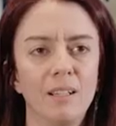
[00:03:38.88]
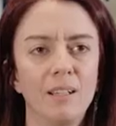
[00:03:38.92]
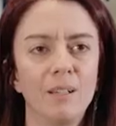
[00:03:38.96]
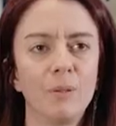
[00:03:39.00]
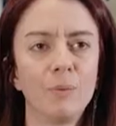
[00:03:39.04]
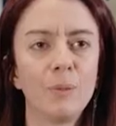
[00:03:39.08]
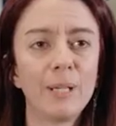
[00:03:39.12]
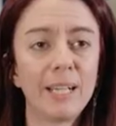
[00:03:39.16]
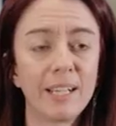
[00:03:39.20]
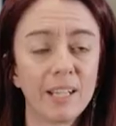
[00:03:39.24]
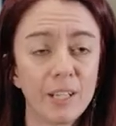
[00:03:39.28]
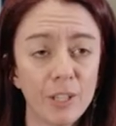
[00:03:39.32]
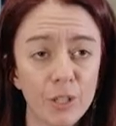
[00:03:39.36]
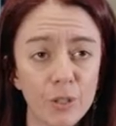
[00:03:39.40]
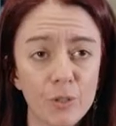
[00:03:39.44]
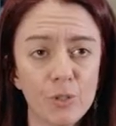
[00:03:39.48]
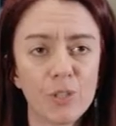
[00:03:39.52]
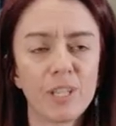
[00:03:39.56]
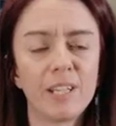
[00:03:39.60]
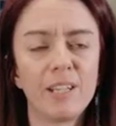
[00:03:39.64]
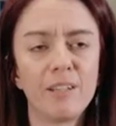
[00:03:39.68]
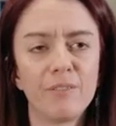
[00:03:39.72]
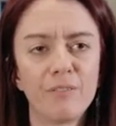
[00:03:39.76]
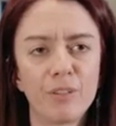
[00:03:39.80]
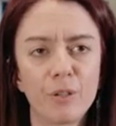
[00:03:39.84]
We can use
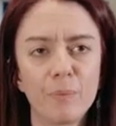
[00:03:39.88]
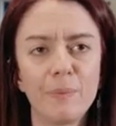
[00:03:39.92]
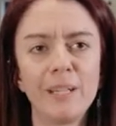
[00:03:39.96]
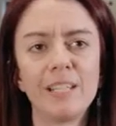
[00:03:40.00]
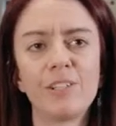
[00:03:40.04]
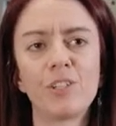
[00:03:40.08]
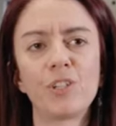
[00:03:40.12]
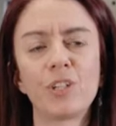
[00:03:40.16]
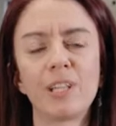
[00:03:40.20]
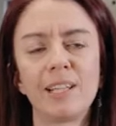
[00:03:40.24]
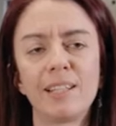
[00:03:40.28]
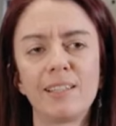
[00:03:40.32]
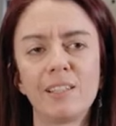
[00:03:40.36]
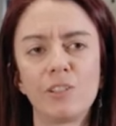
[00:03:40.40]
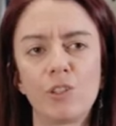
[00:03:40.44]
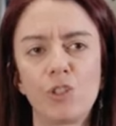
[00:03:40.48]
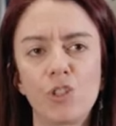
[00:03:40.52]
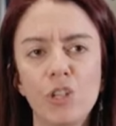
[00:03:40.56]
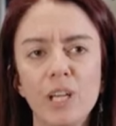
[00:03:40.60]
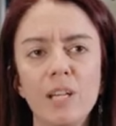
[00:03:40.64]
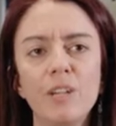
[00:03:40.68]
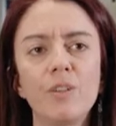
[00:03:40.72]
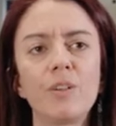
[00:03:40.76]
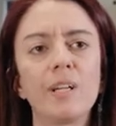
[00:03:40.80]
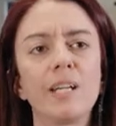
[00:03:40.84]
the information that is
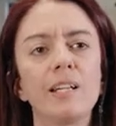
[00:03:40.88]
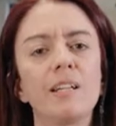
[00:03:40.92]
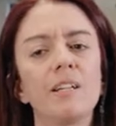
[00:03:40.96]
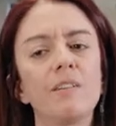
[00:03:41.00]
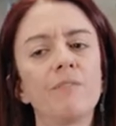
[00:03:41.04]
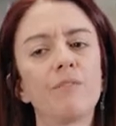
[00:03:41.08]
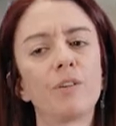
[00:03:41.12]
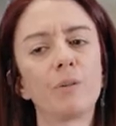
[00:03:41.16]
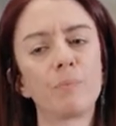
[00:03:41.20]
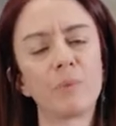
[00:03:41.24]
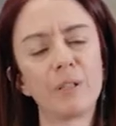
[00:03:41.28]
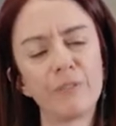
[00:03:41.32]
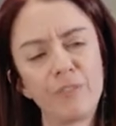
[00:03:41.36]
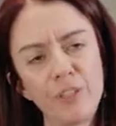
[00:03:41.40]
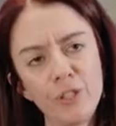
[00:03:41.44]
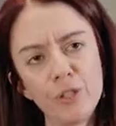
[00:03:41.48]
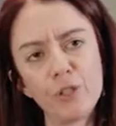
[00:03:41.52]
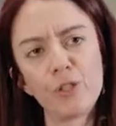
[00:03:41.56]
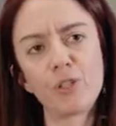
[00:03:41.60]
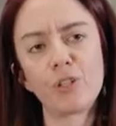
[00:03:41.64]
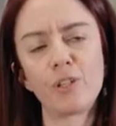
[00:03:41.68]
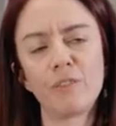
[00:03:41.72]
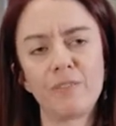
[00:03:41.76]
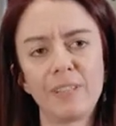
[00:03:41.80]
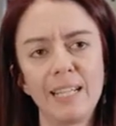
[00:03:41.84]
generated from the
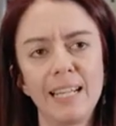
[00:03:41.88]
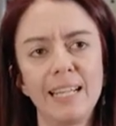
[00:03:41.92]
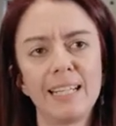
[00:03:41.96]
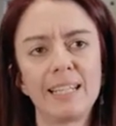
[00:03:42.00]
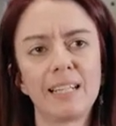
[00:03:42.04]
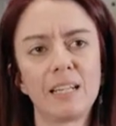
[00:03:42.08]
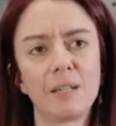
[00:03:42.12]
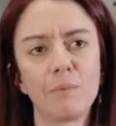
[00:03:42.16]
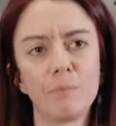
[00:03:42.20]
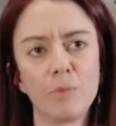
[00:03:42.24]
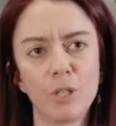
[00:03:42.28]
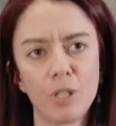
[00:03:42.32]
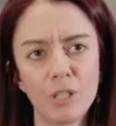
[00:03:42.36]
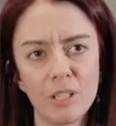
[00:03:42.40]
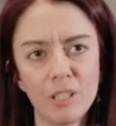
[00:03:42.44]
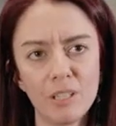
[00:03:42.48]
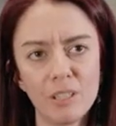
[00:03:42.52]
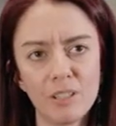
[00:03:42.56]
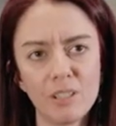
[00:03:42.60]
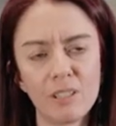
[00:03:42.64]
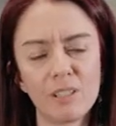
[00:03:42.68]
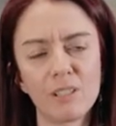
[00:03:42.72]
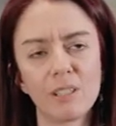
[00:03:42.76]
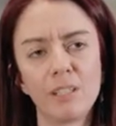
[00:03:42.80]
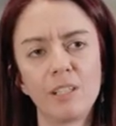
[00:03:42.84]
fusion of data and models